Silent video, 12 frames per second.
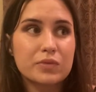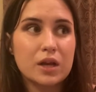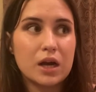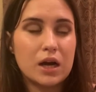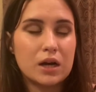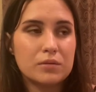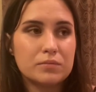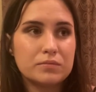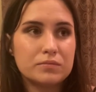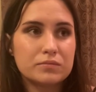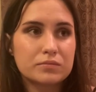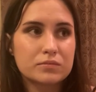
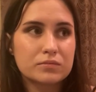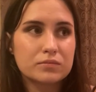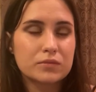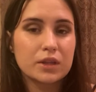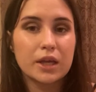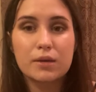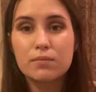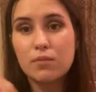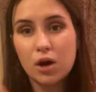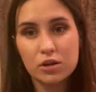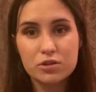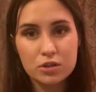um, like
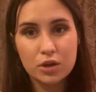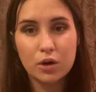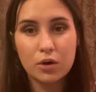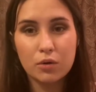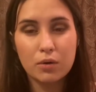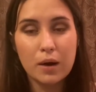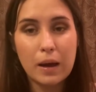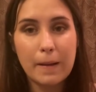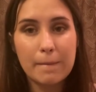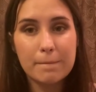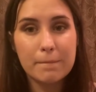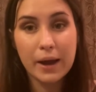Moscow
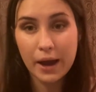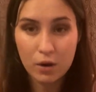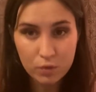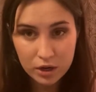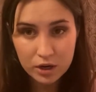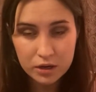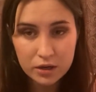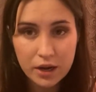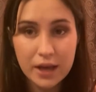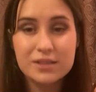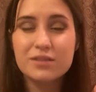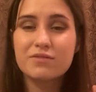power
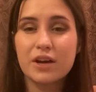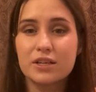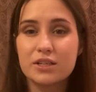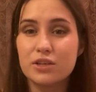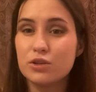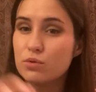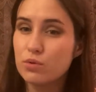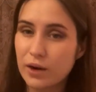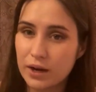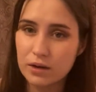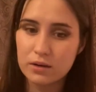has affected Ukraine.